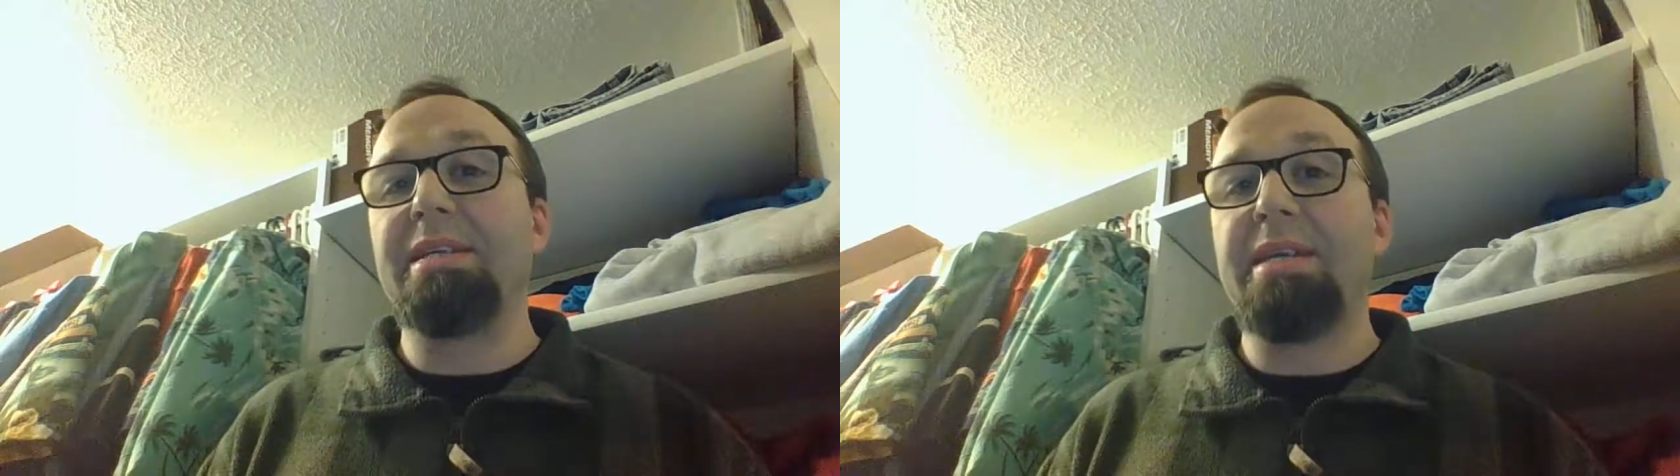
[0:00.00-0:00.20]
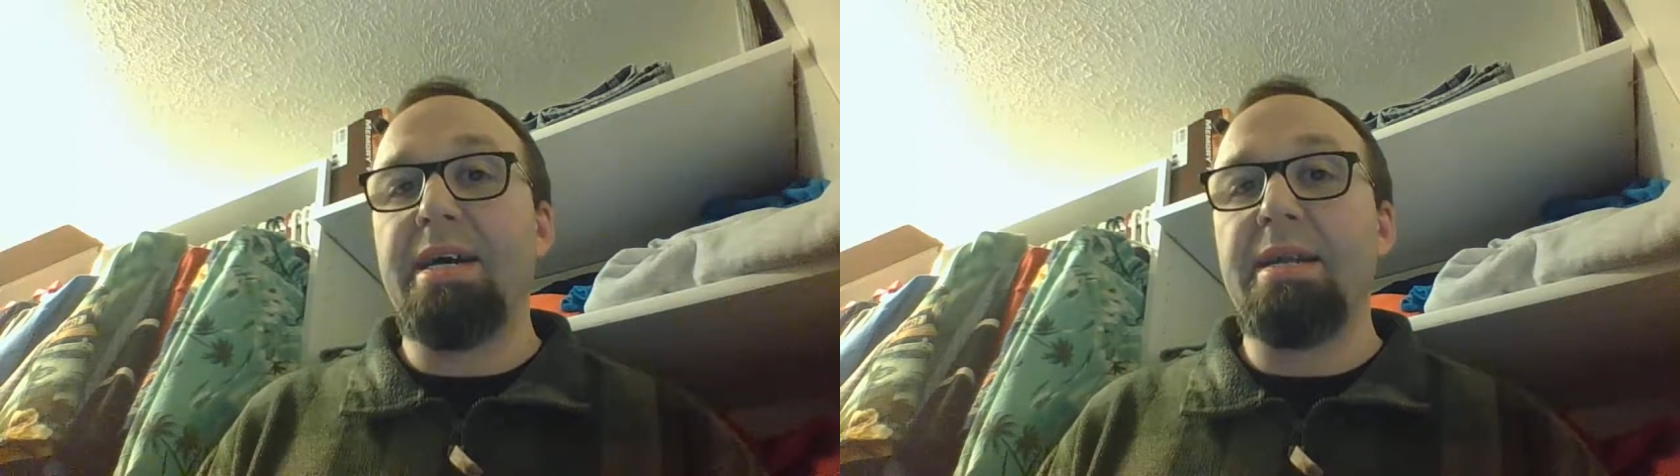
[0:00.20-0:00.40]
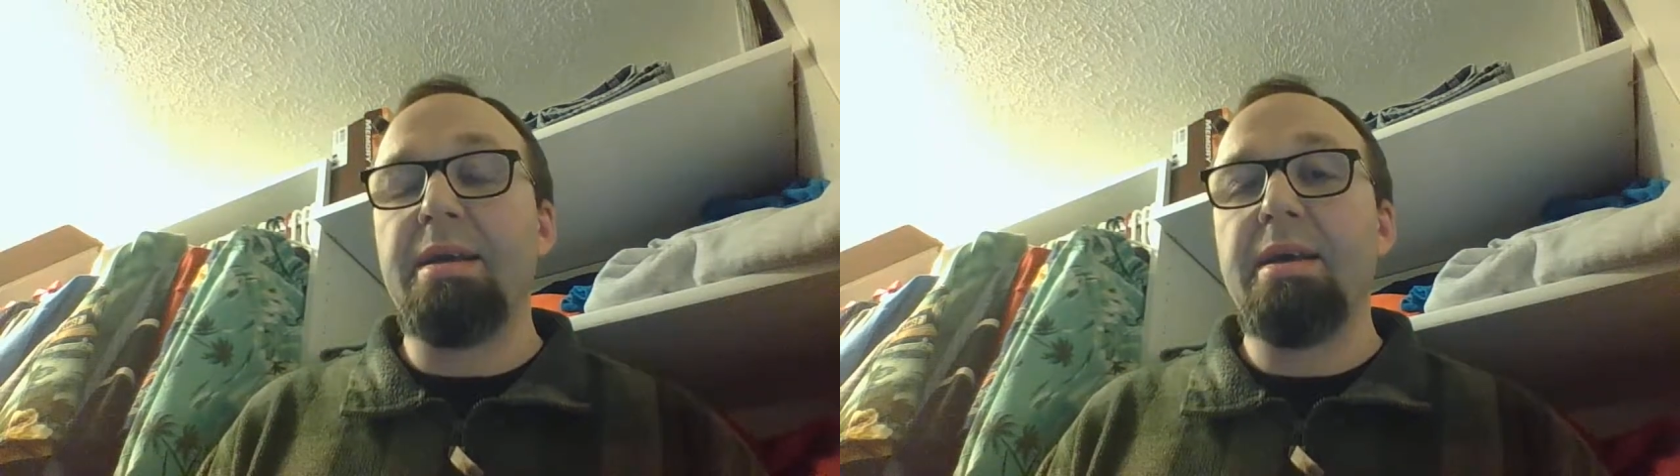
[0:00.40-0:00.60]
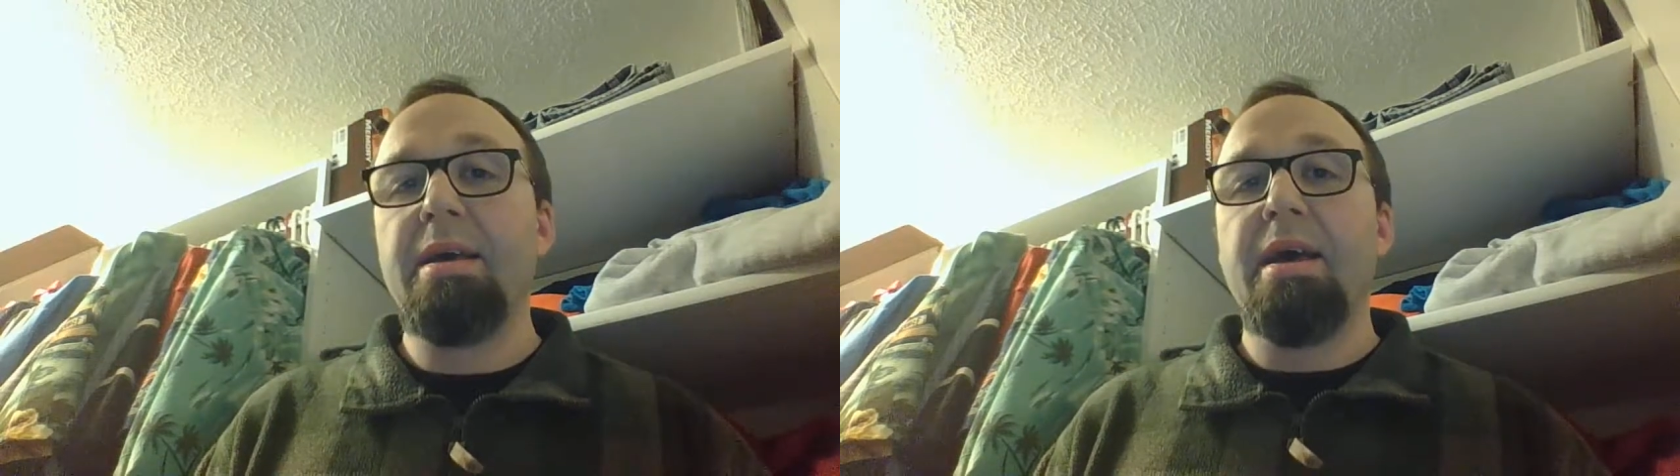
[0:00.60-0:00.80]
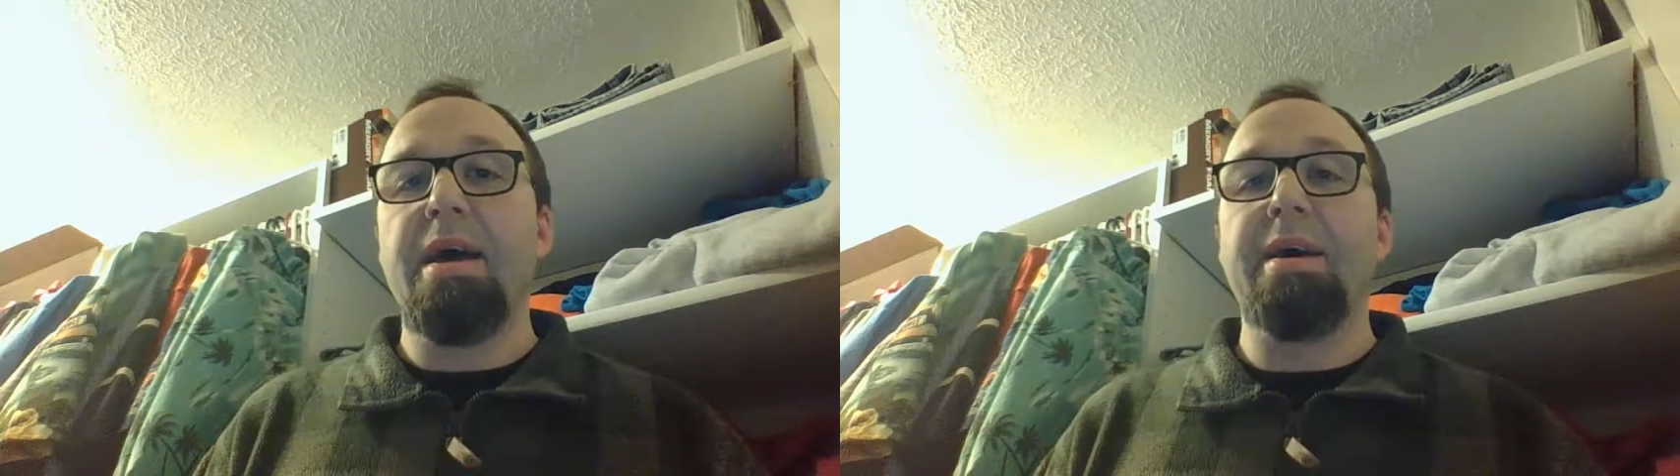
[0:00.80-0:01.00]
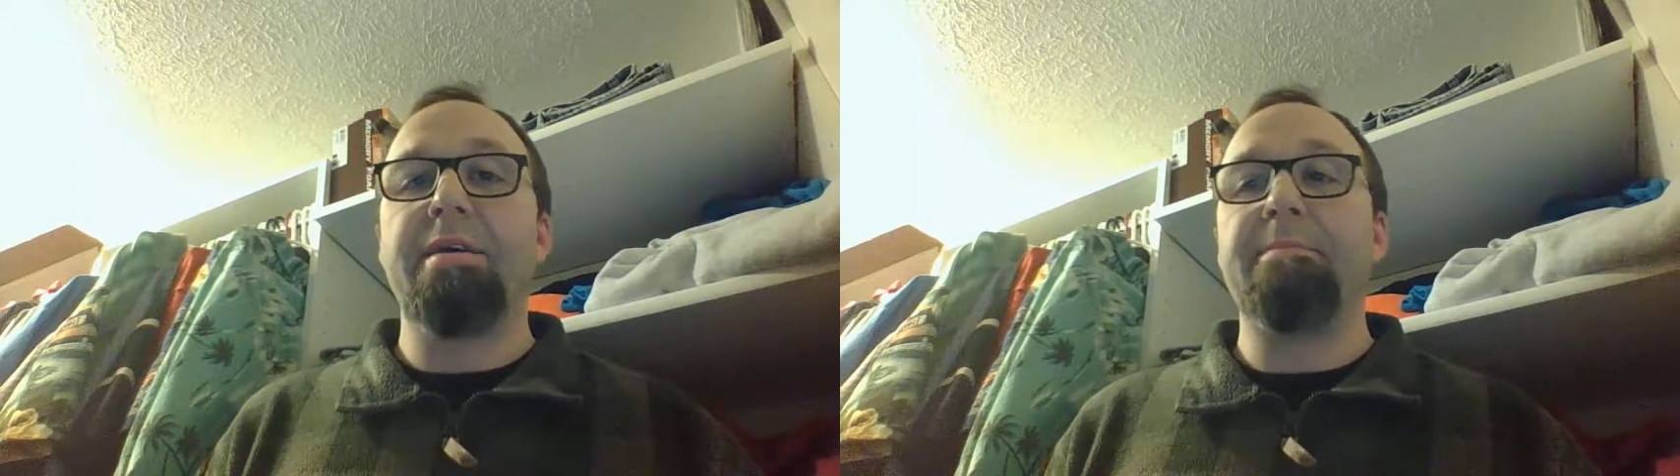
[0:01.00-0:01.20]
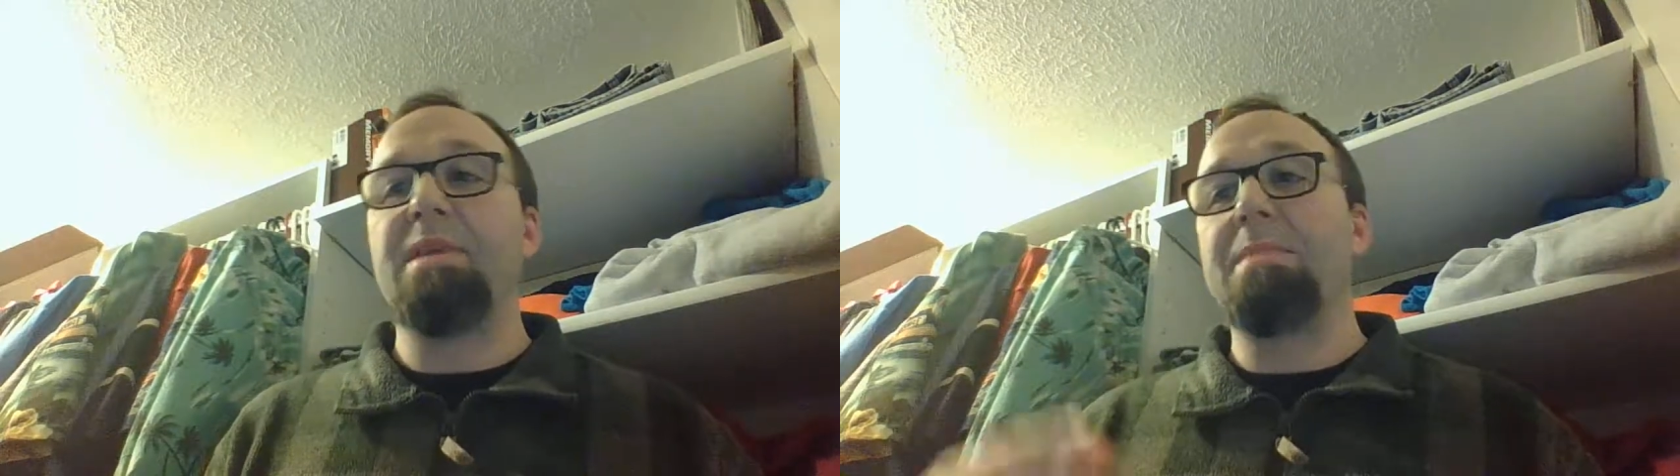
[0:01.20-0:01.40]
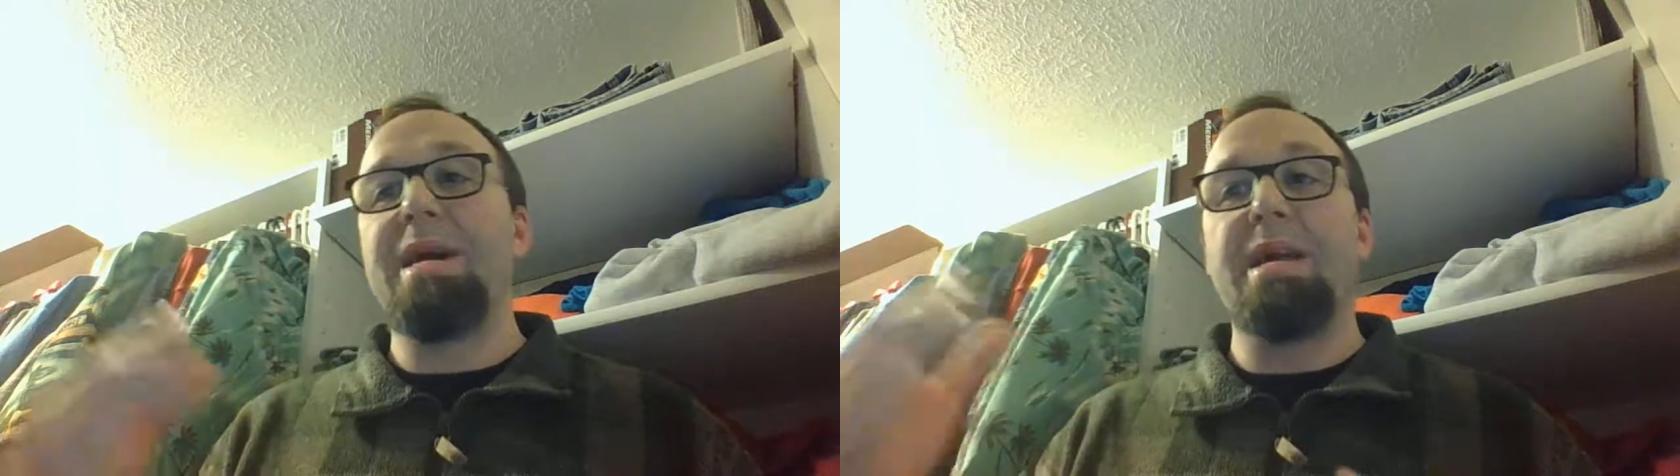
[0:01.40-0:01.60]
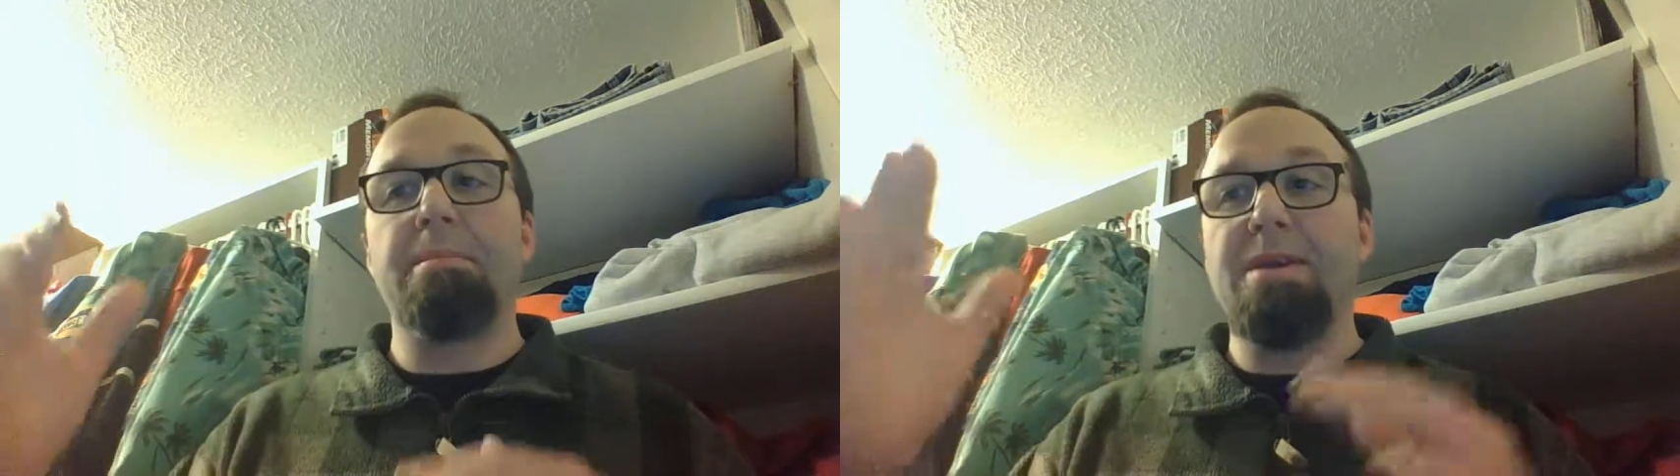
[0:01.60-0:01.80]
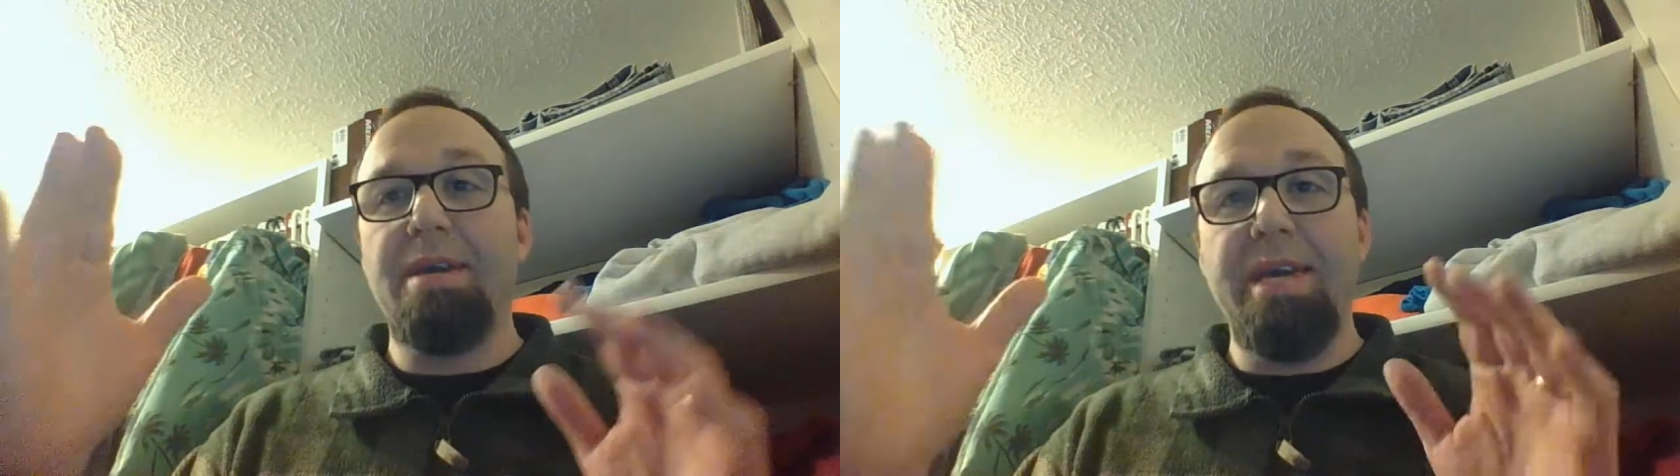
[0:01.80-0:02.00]
done, they might
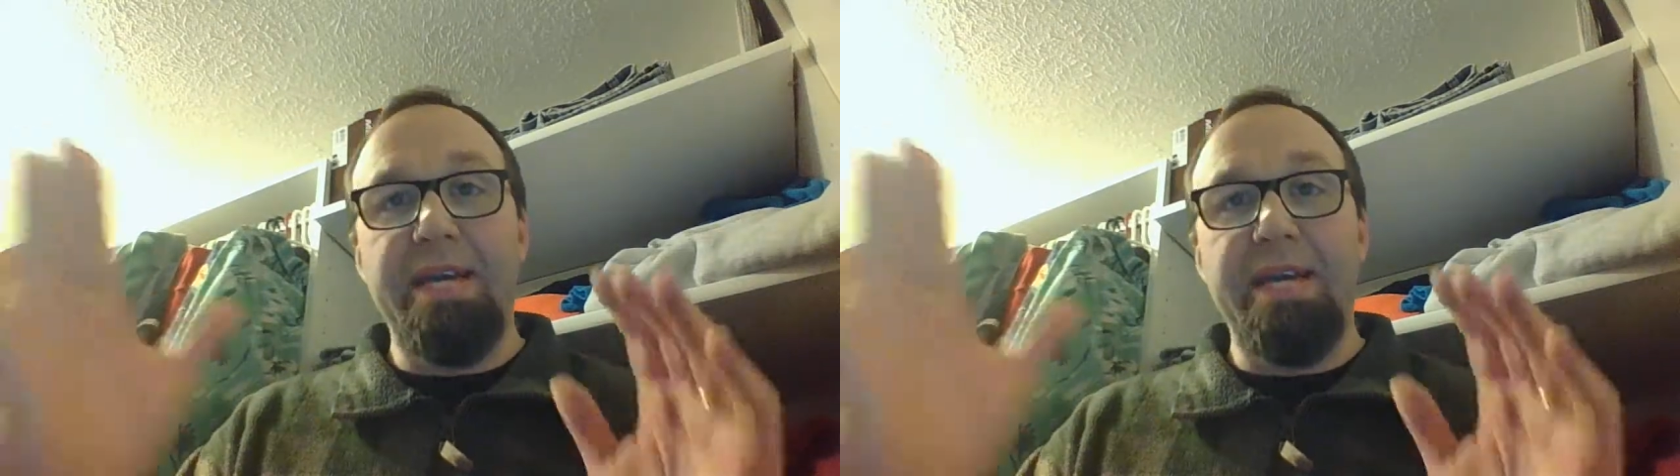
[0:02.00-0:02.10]
help you